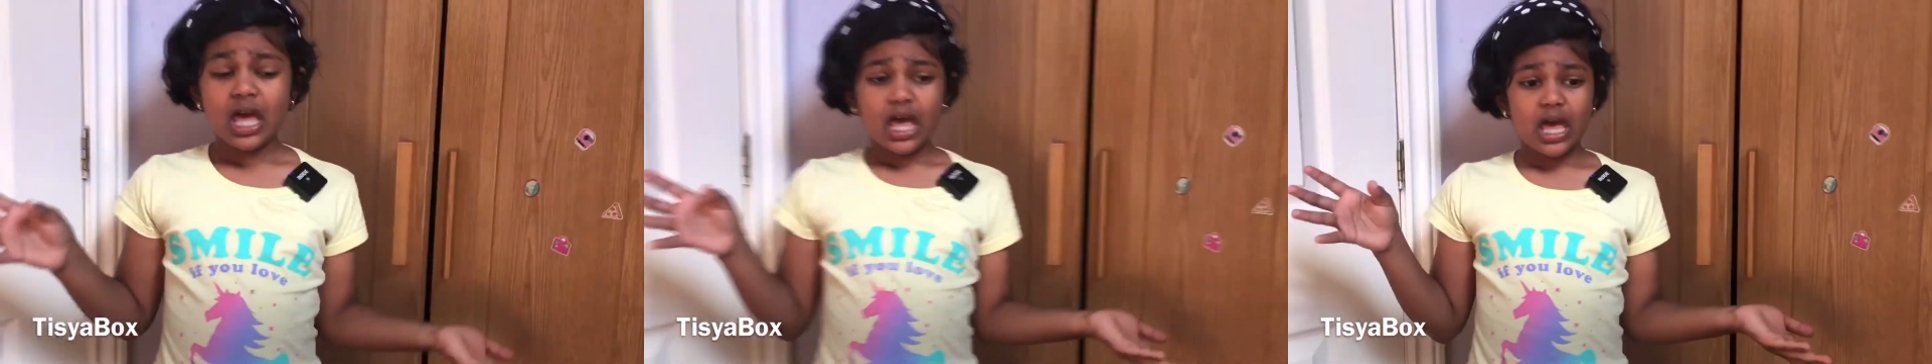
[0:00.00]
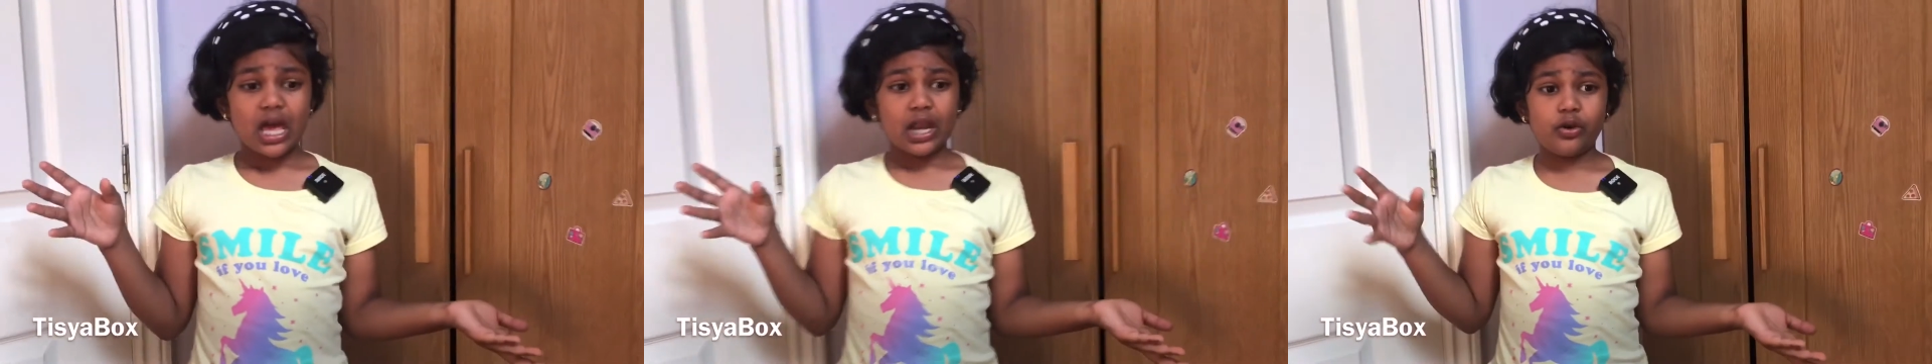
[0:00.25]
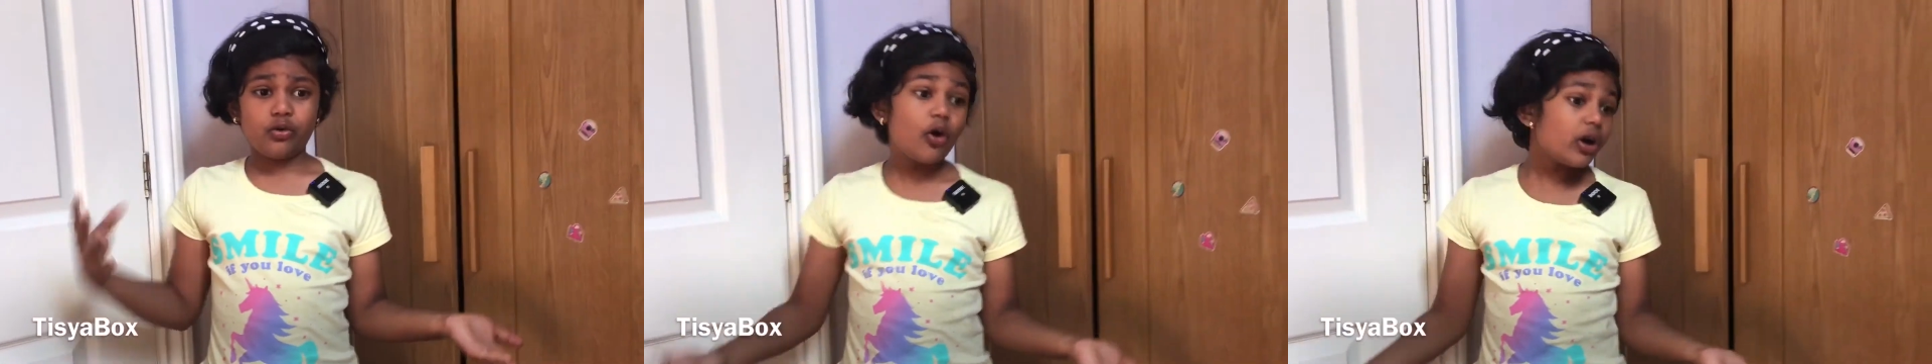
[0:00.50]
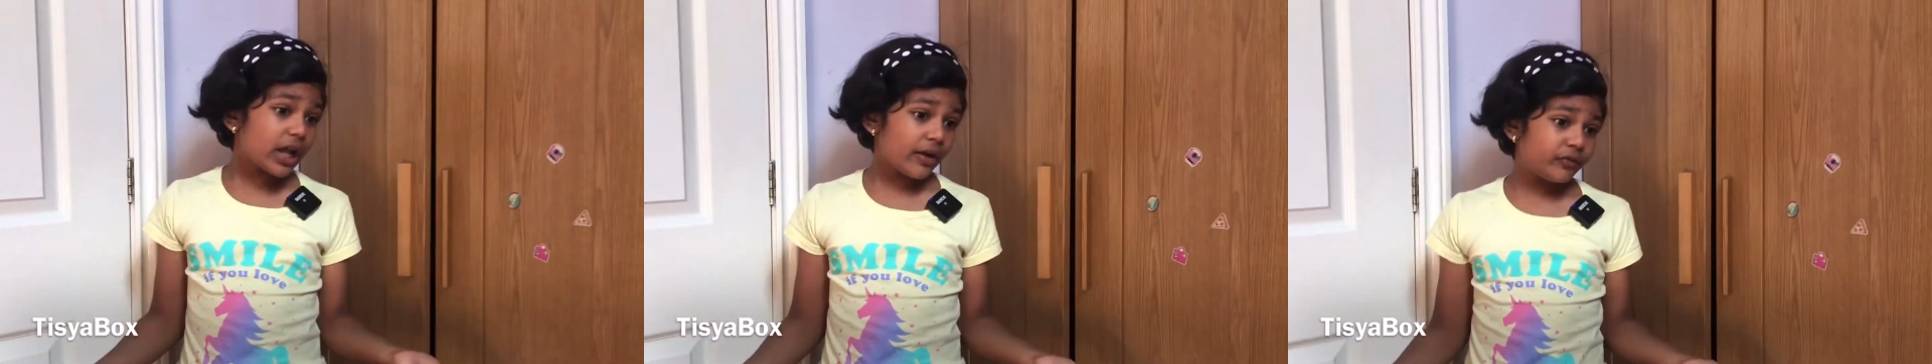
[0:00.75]
and
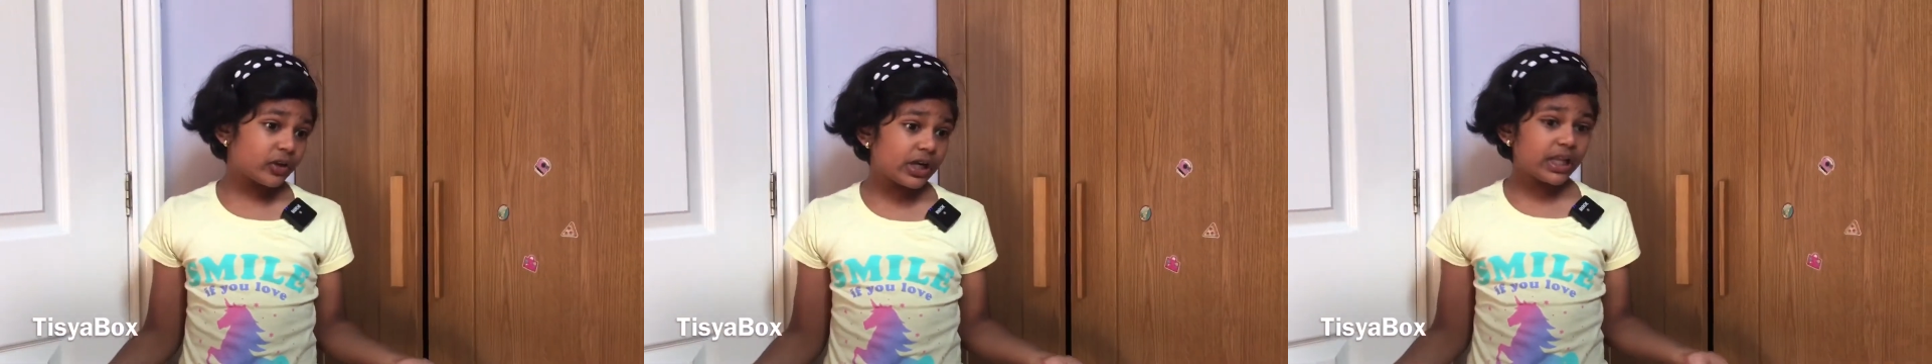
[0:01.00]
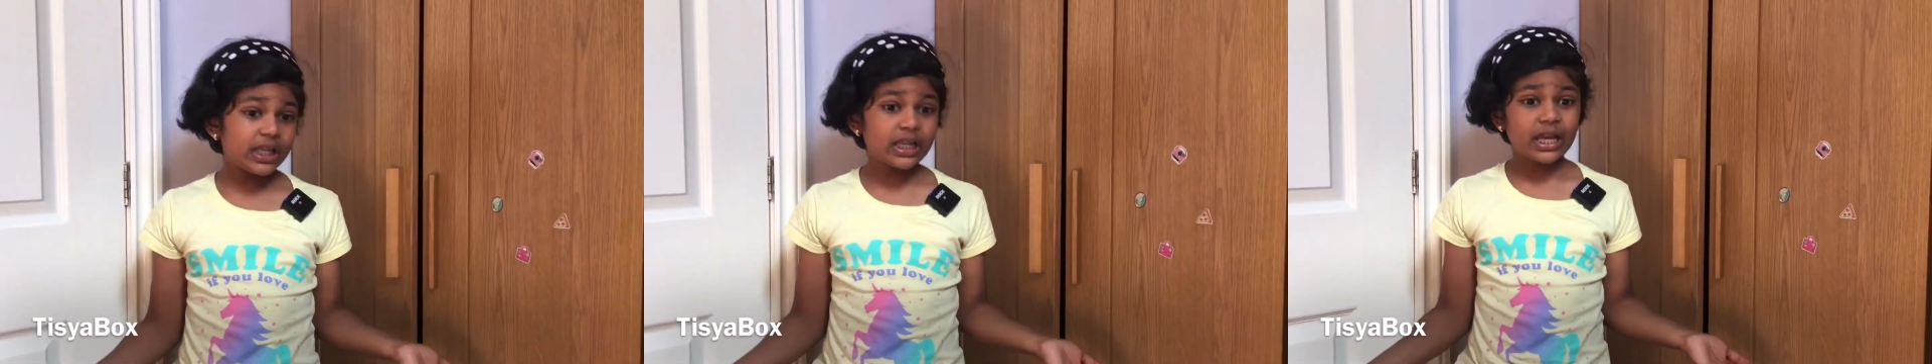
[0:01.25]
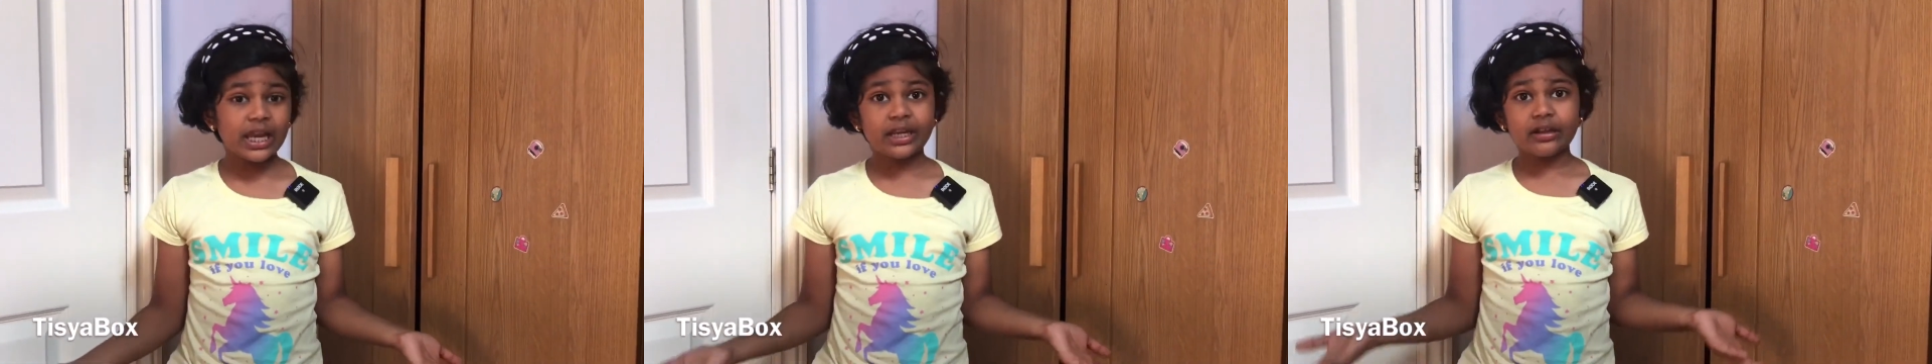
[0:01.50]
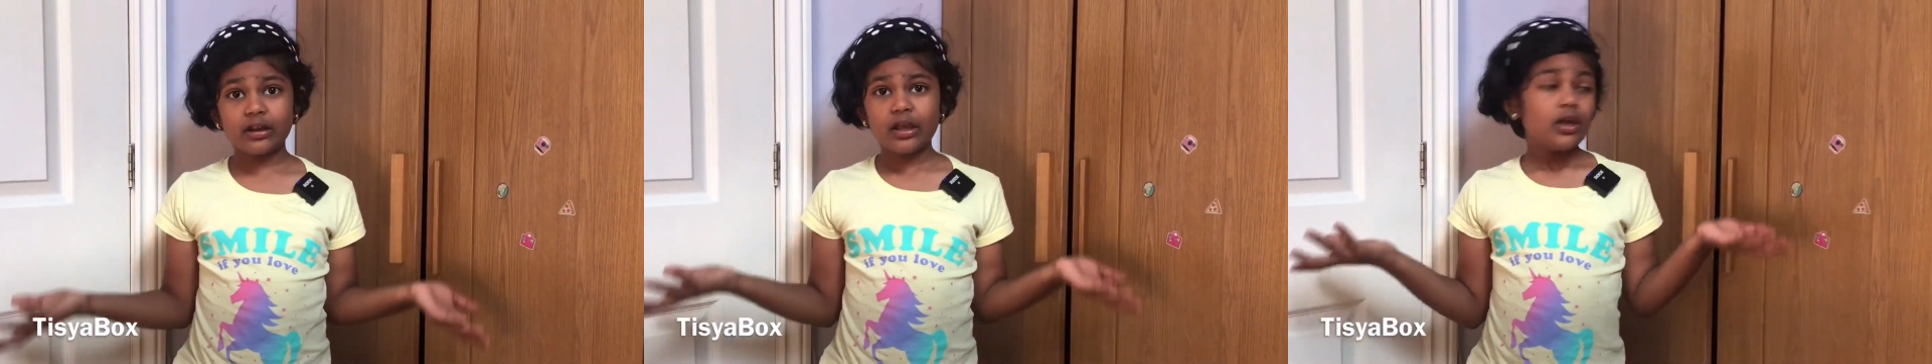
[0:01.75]
don't have to clean it later.